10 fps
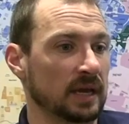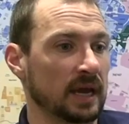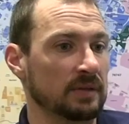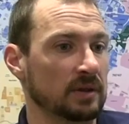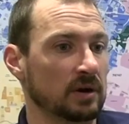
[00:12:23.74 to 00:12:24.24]

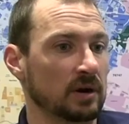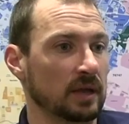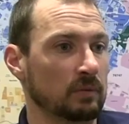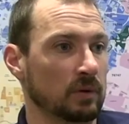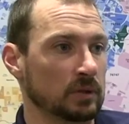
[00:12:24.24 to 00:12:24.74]
land, they're
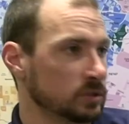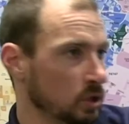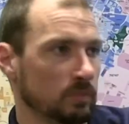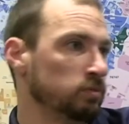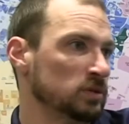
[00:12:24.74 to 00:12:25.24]
like, well, it's
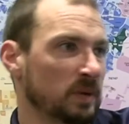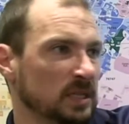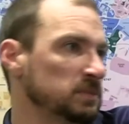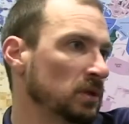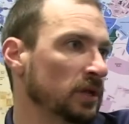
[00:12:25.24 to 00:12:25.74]
your
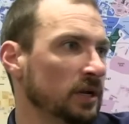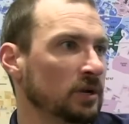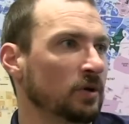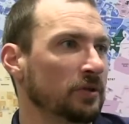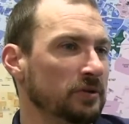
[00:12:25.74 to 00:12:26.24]
responsibility to
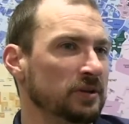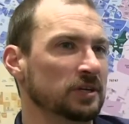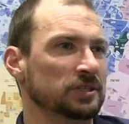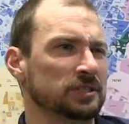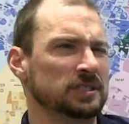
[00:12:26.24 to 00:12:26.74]
do all the due
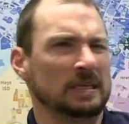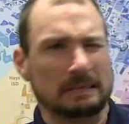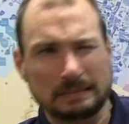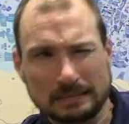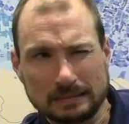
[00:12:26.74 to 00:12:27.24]
diligence.
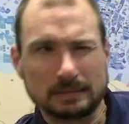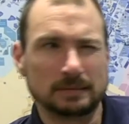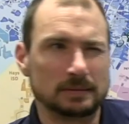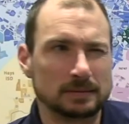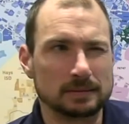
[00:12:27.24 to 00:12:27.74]

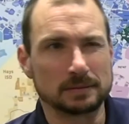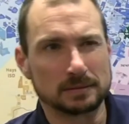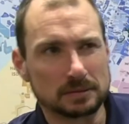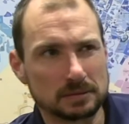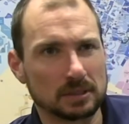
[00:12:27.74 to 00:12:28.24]

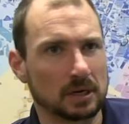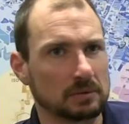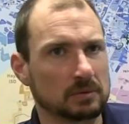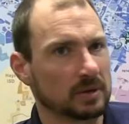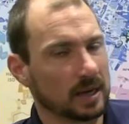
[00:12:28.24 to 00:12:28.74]

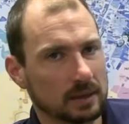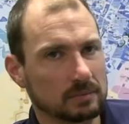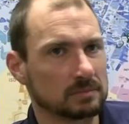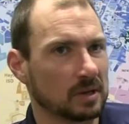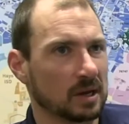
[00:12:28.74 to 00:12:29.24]
Okay,
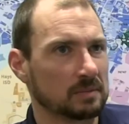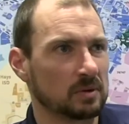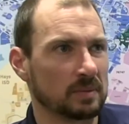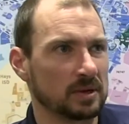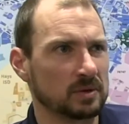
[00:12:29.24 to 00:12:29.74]
well, I
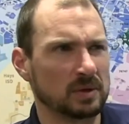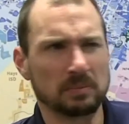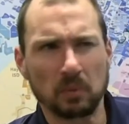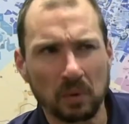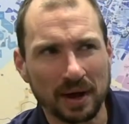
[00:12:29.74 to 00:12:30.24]
don't mind doing it,
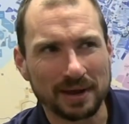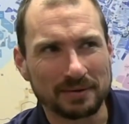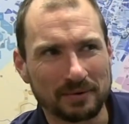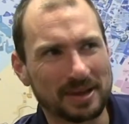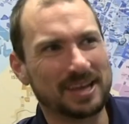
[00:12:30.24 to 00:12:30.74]
but why?
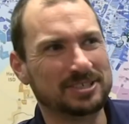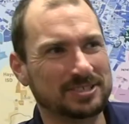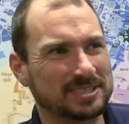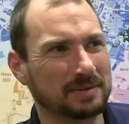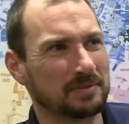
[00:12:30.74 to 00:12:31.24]
Why can't
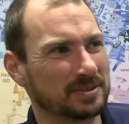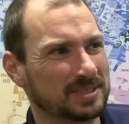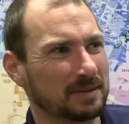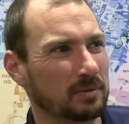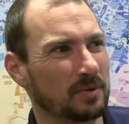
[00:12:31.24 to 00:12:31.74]
you tell me what's up?